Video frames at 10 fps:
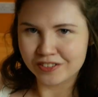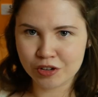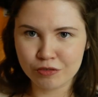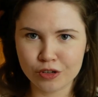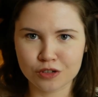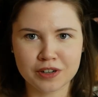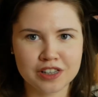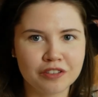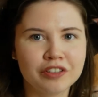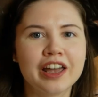I've confused
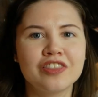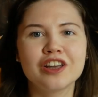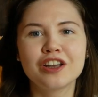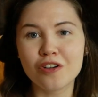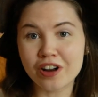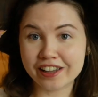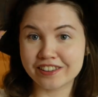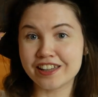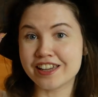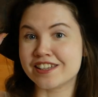myself again, that go like
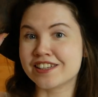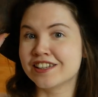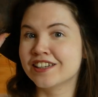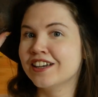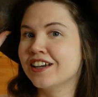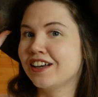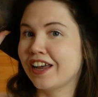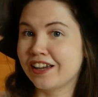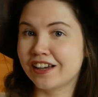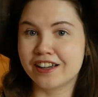this,
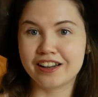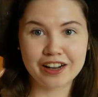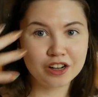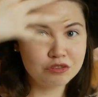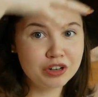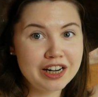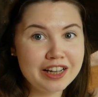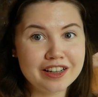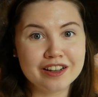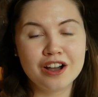like a
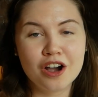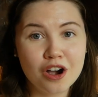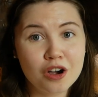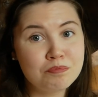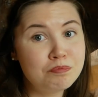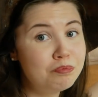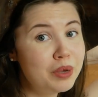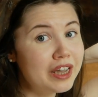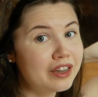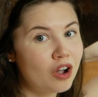really
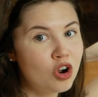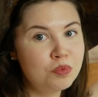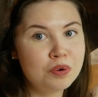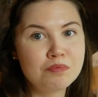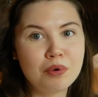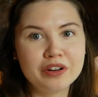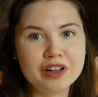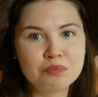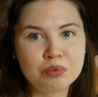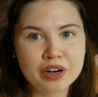big open
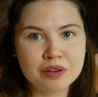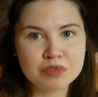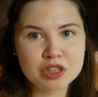bonnet brim.